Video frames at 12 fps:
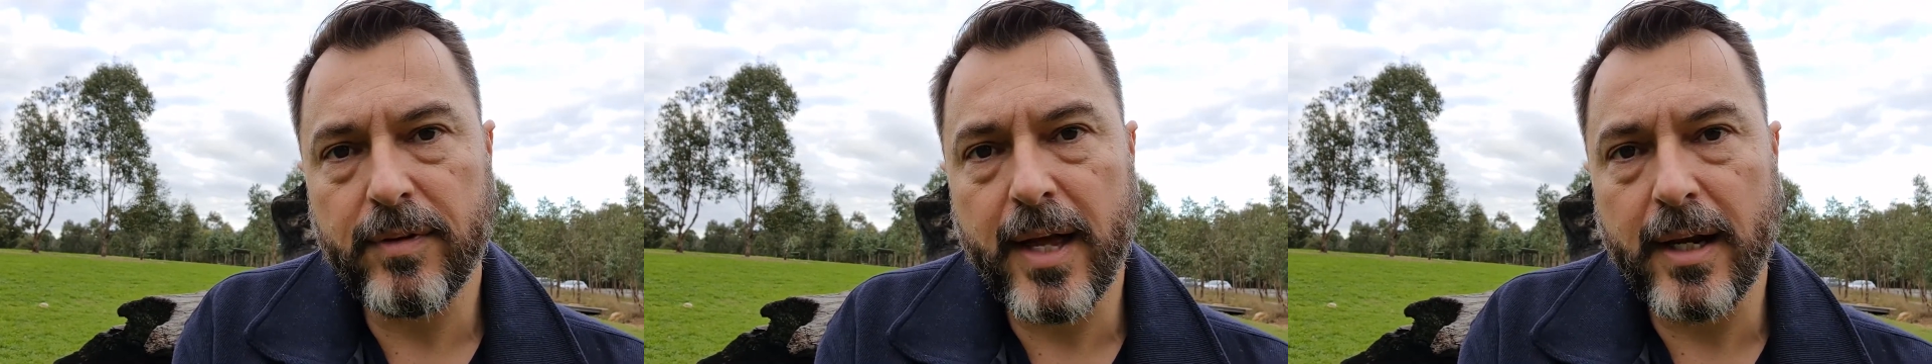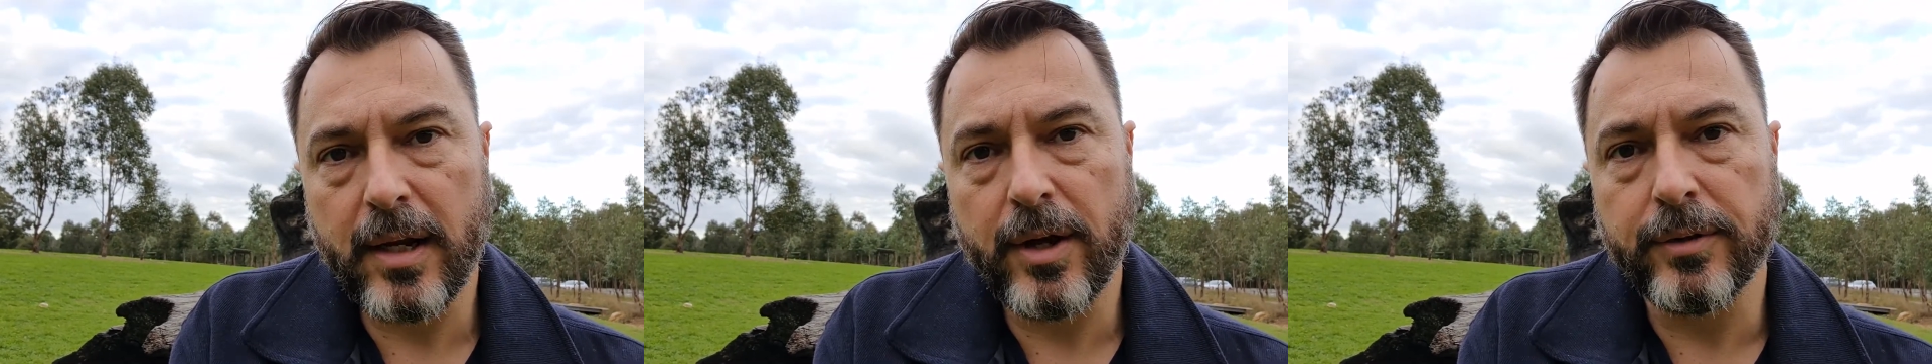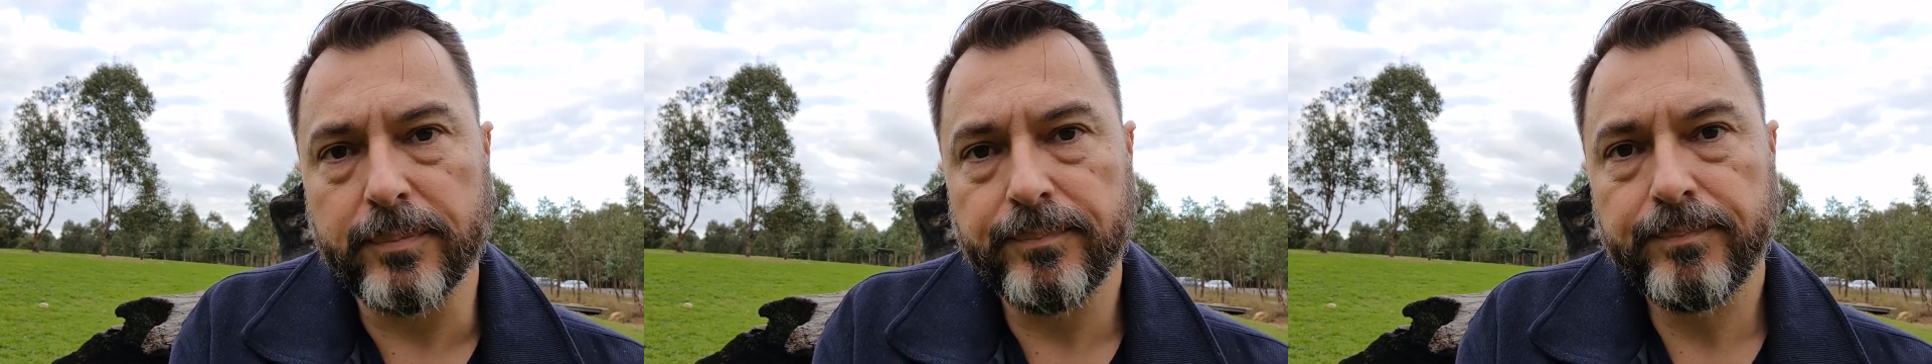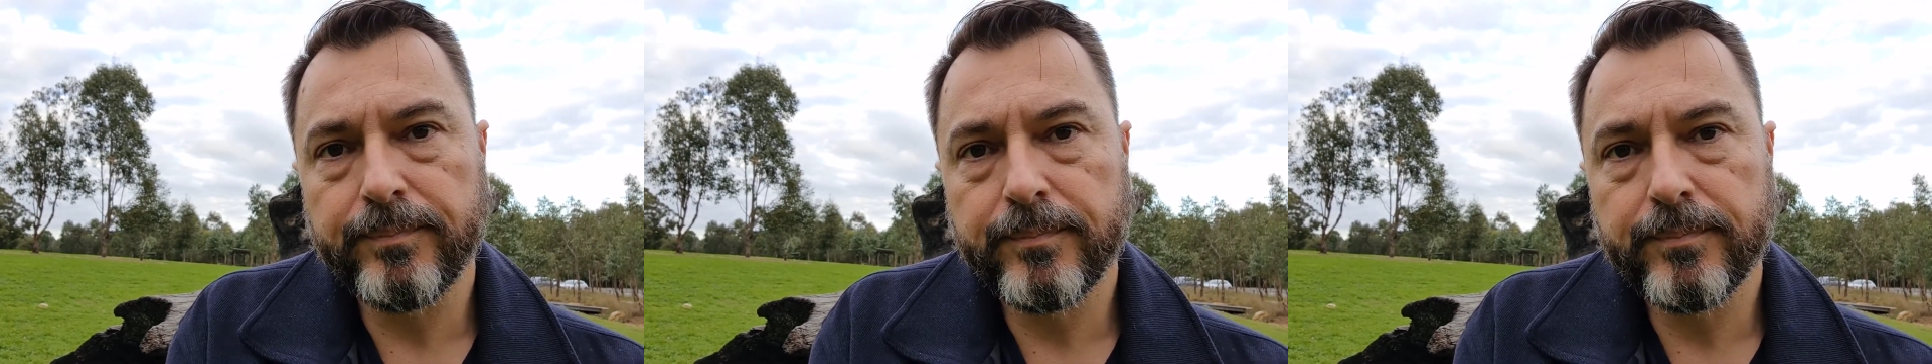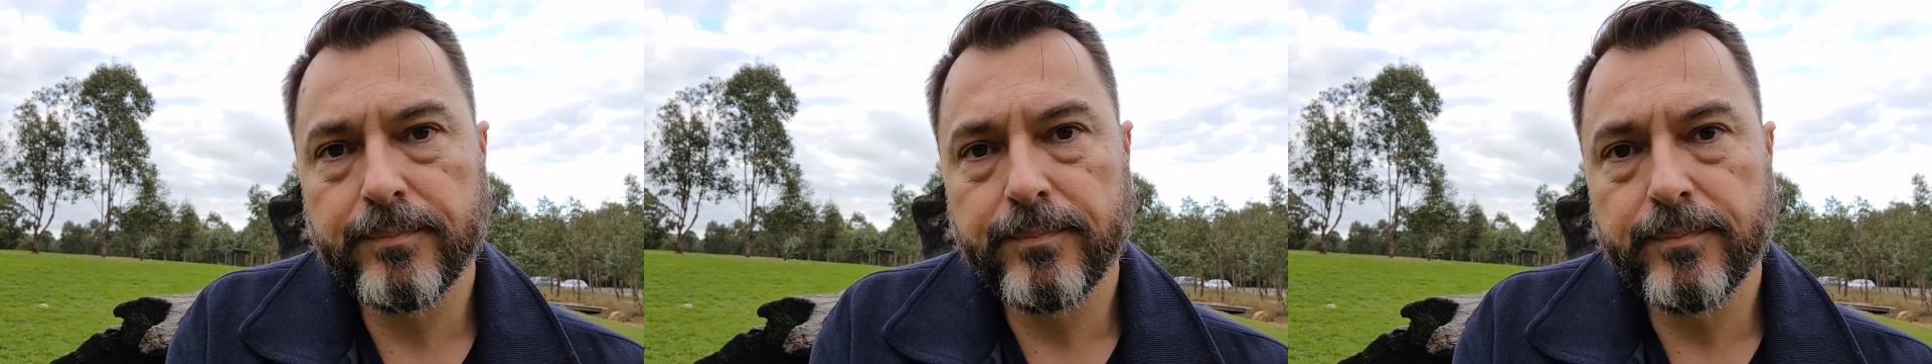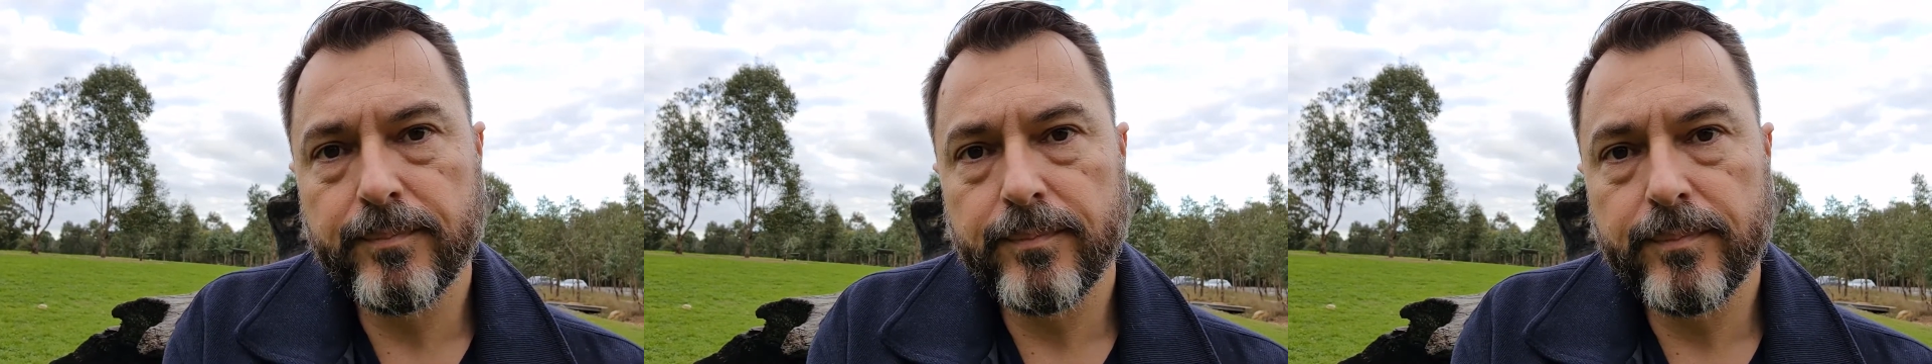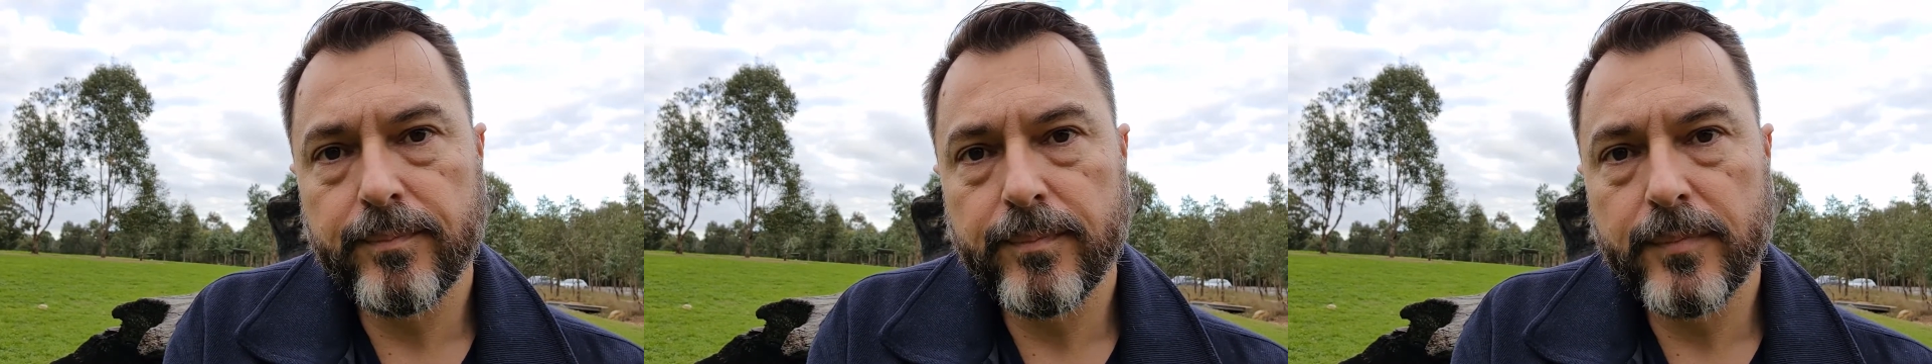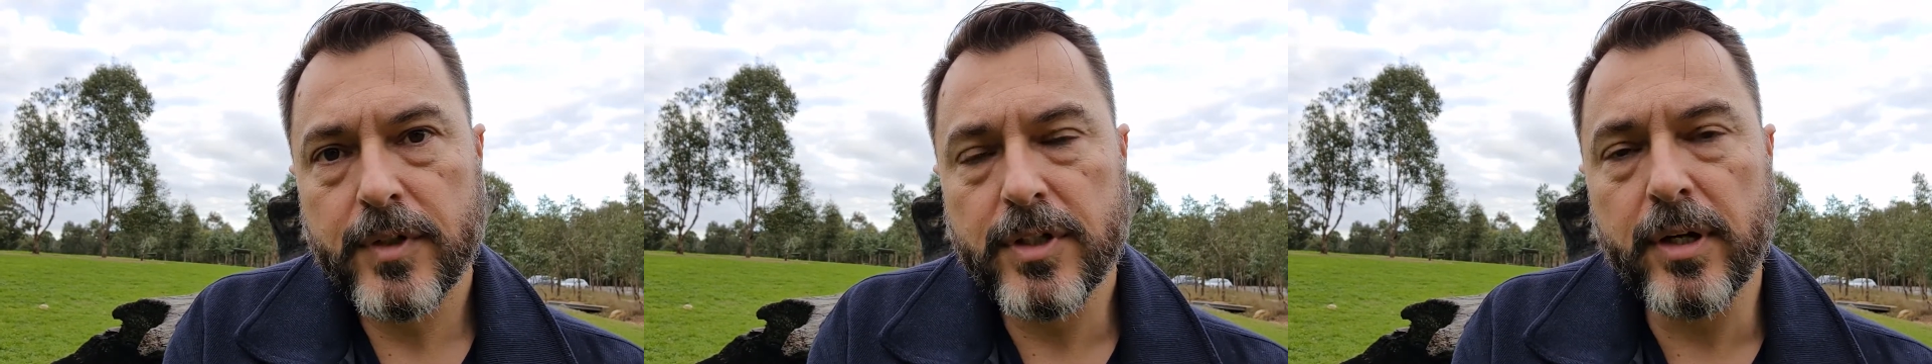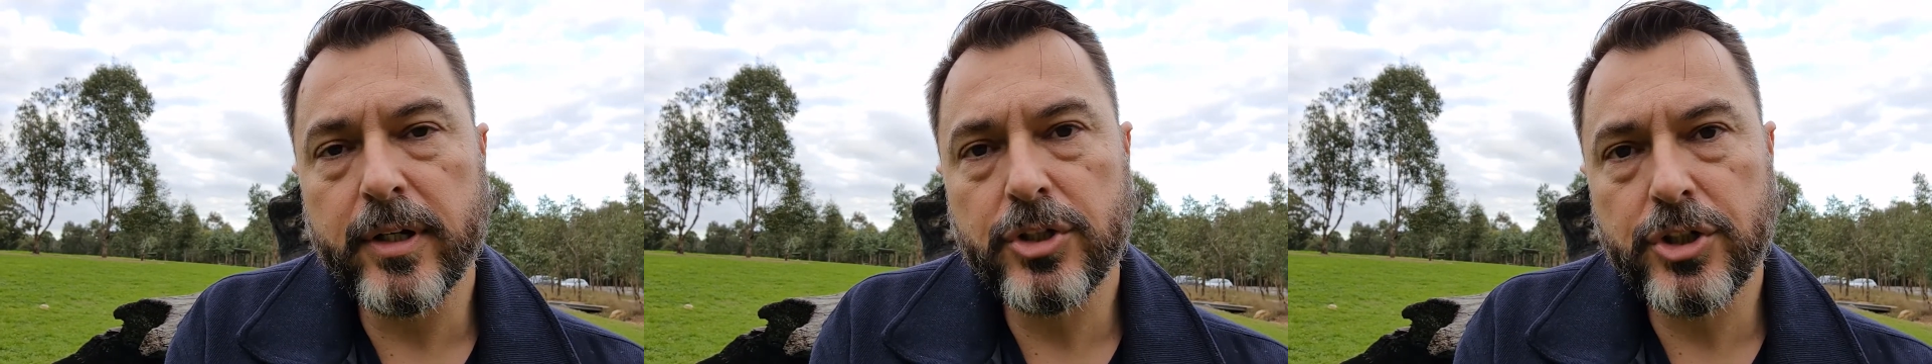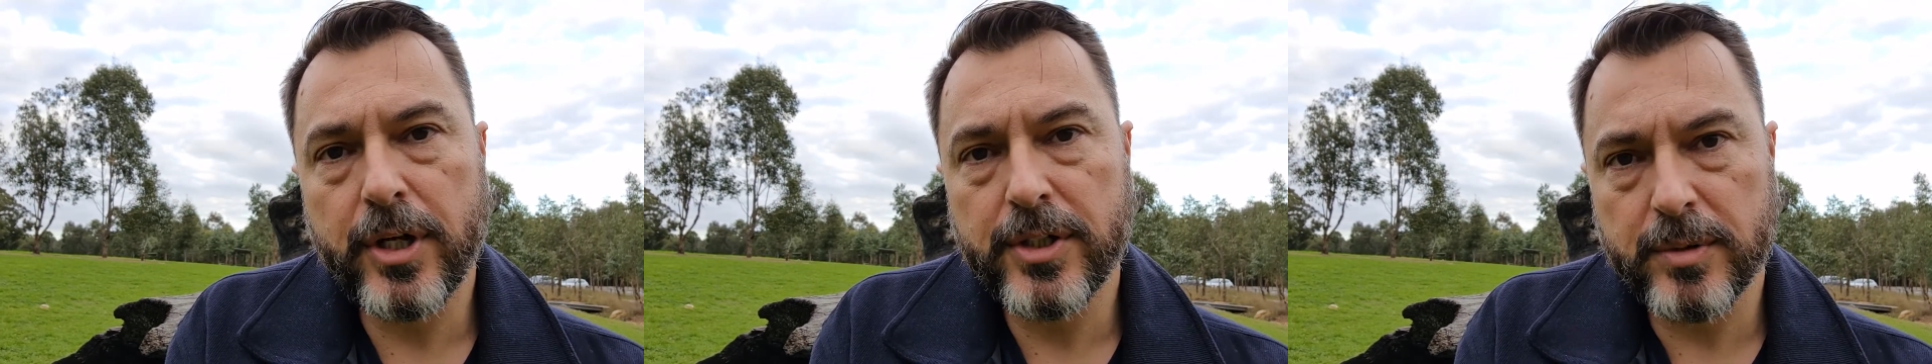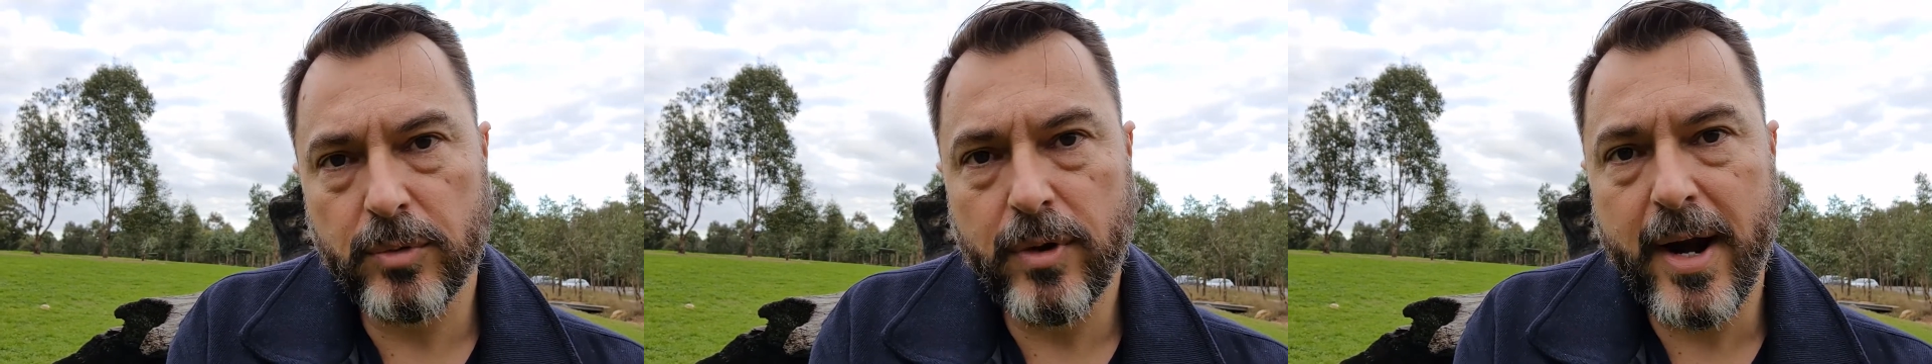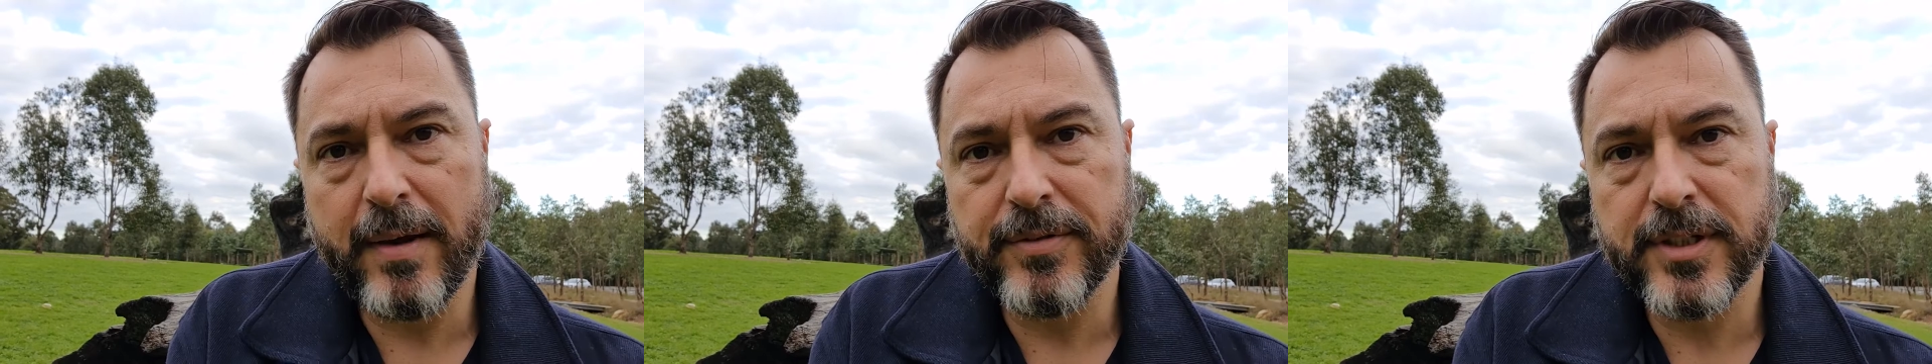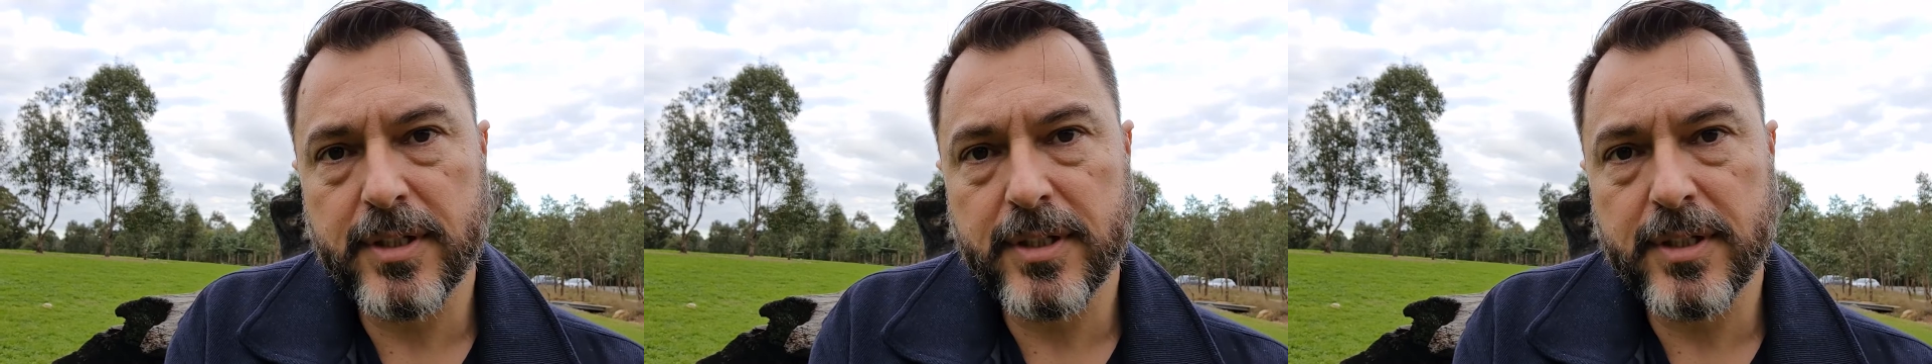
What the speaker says: of that loan. So I'm going to show you some graphs